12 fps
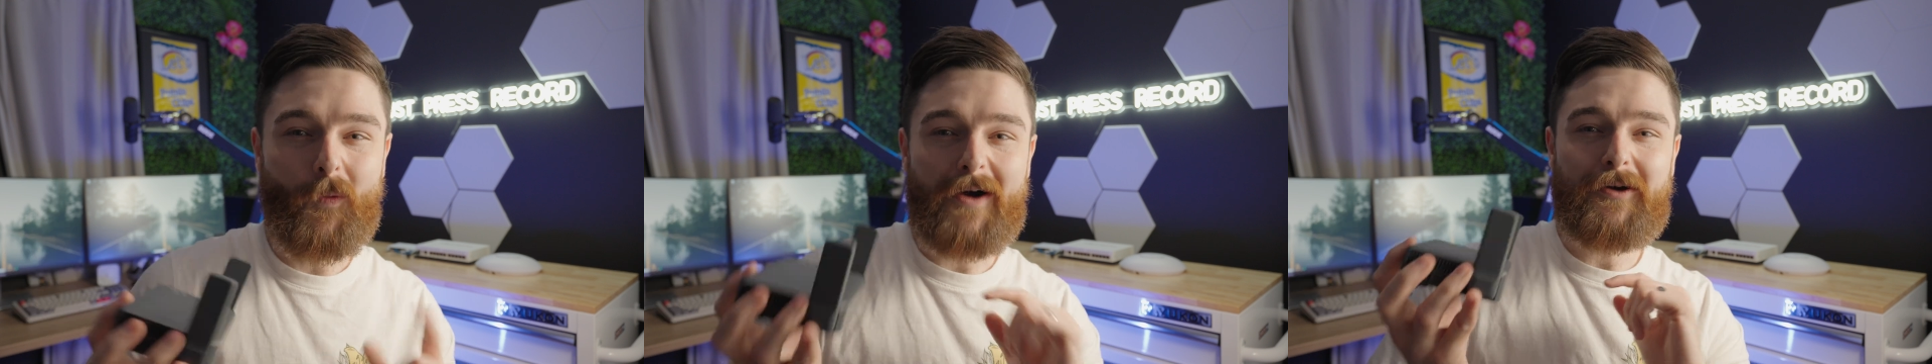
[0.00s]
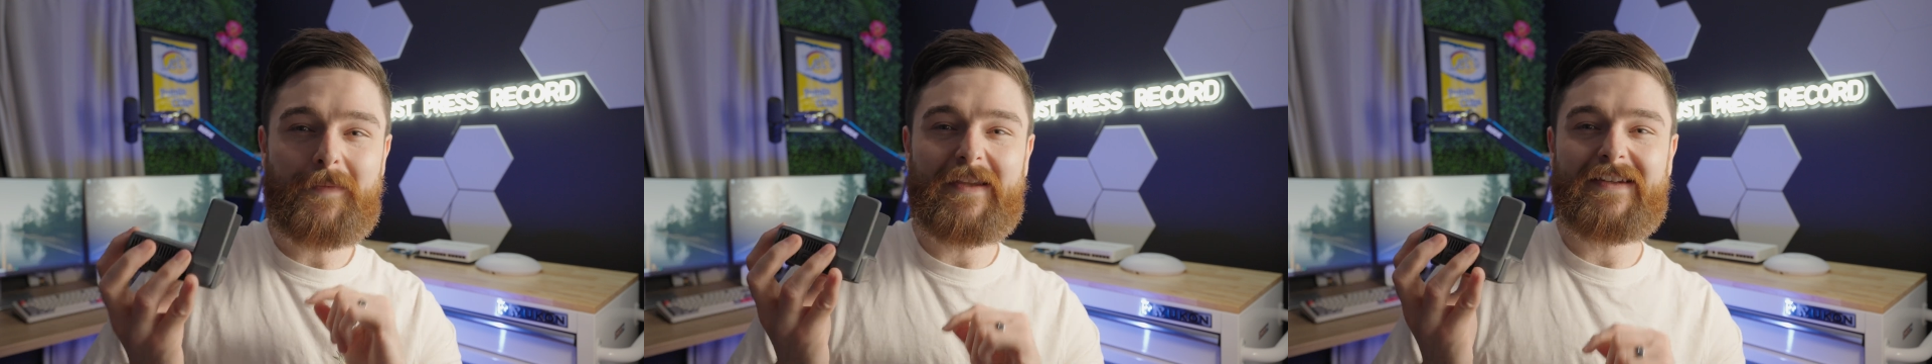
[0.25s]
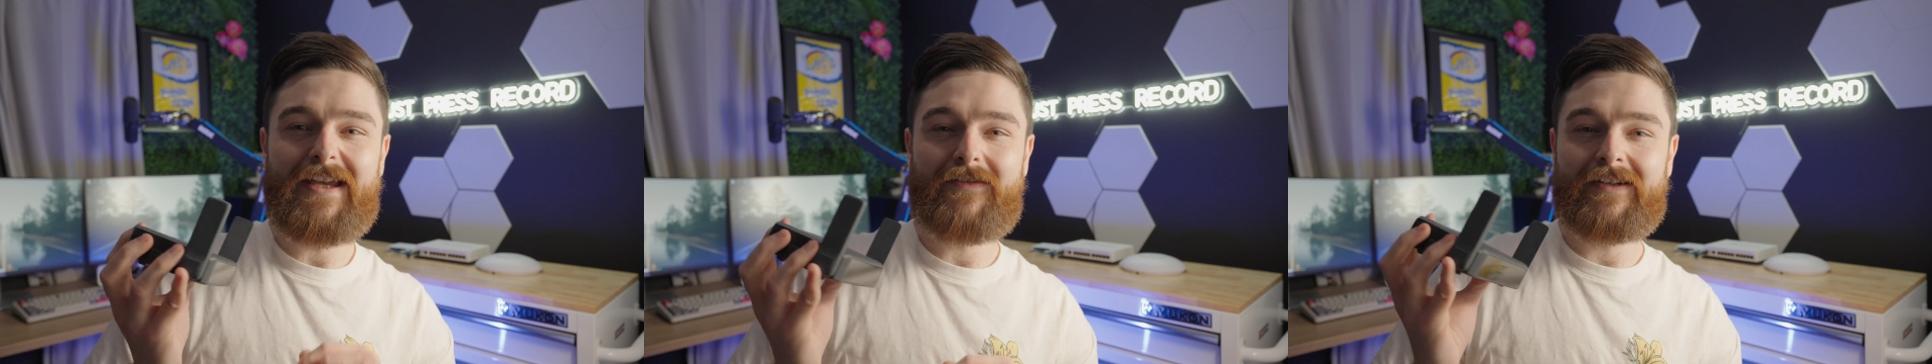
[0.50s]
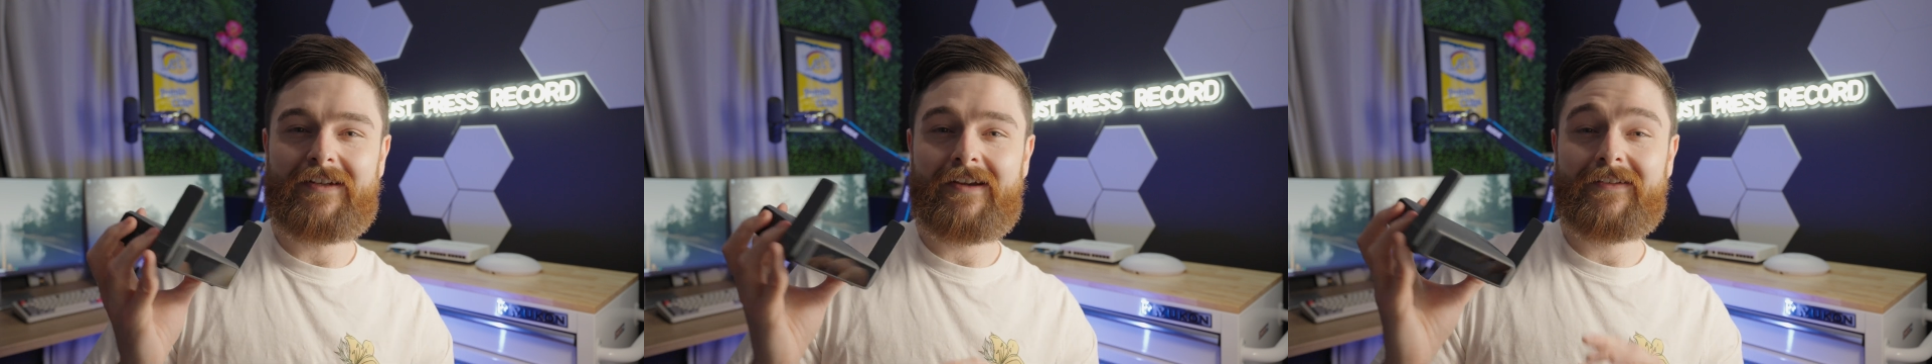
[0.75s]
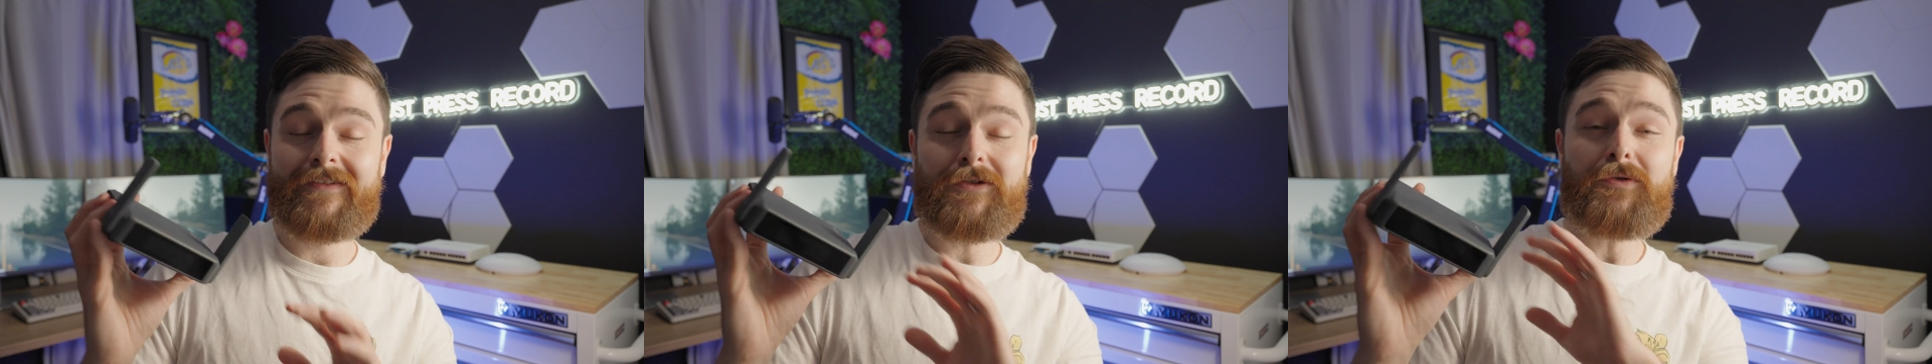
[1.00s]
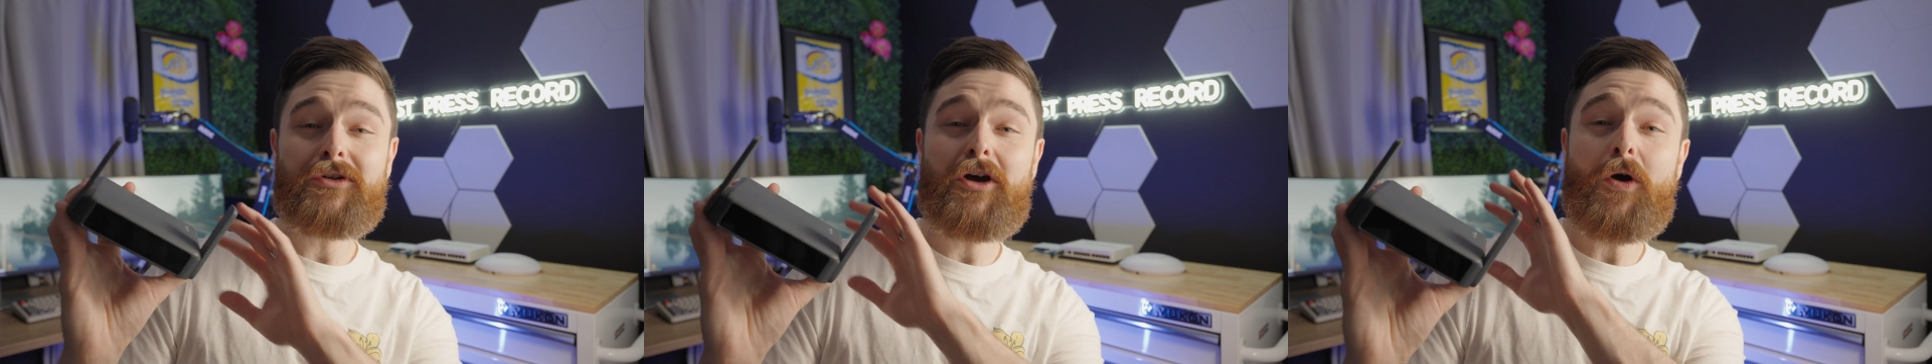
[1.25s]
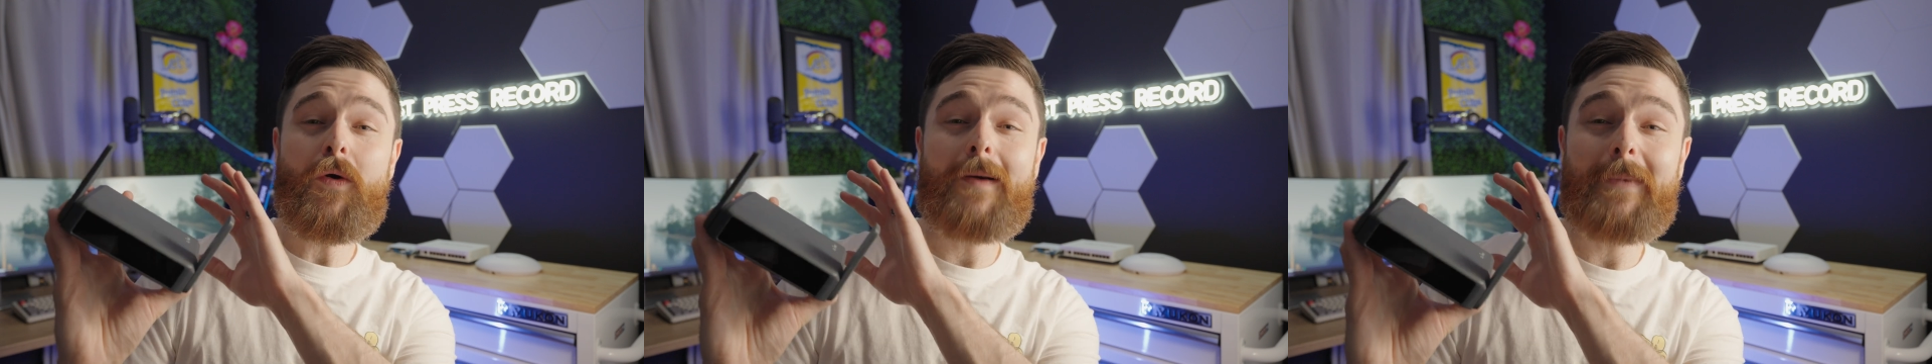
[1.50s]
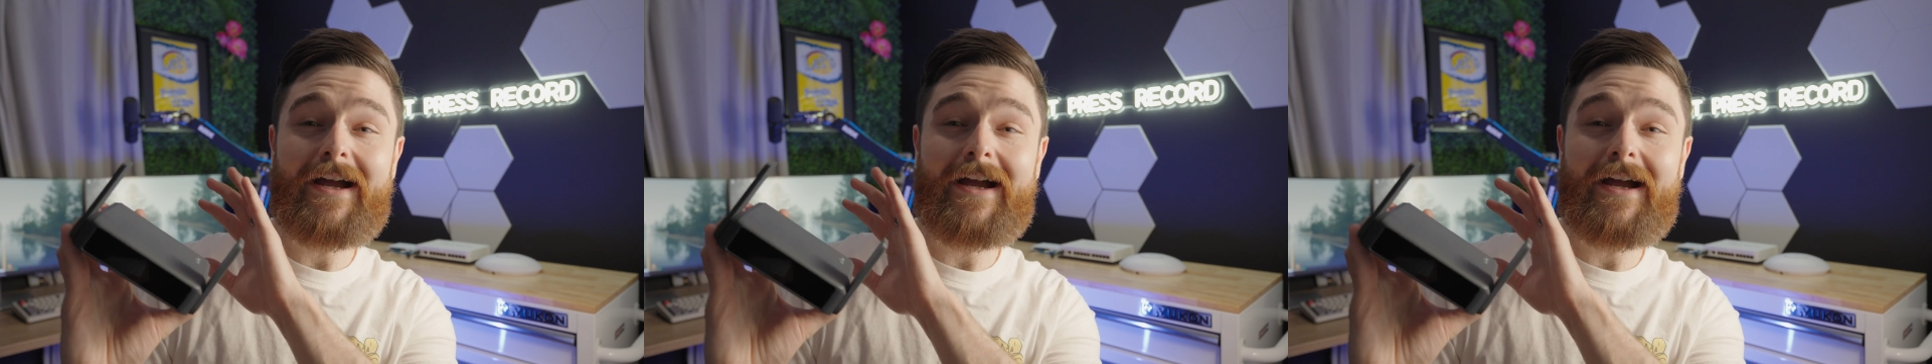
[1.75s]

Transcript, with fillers: Welcome to David Does. You know